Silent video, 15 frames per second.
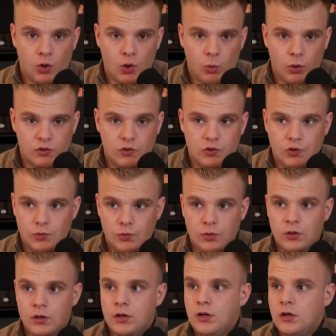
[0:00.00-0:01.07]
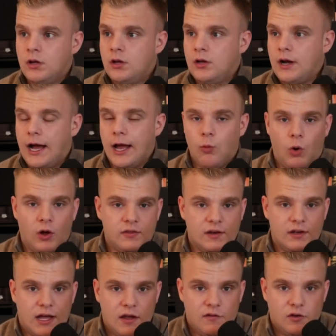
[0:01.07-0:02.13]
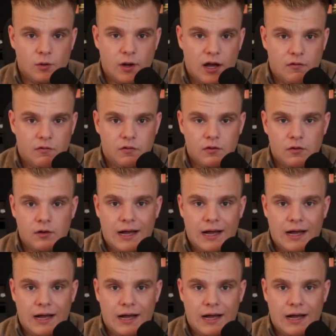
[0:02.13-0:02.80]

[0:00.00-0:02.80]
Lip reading: know what to do, I want the life you have,